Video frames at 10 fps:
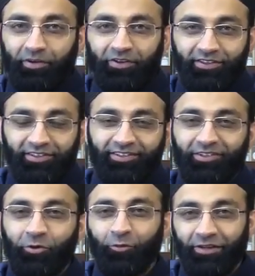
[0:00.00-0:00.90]
because this
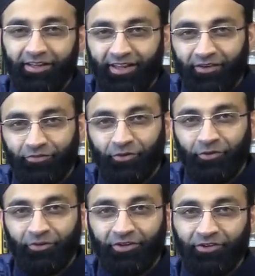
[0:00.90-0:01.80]
is the only life
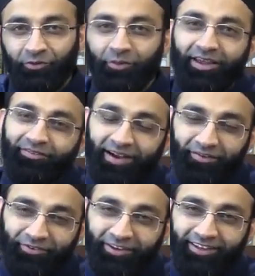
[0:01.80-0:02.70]
for you. There is no life
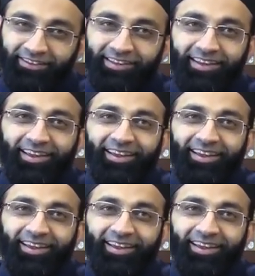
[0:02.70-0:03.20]
after this.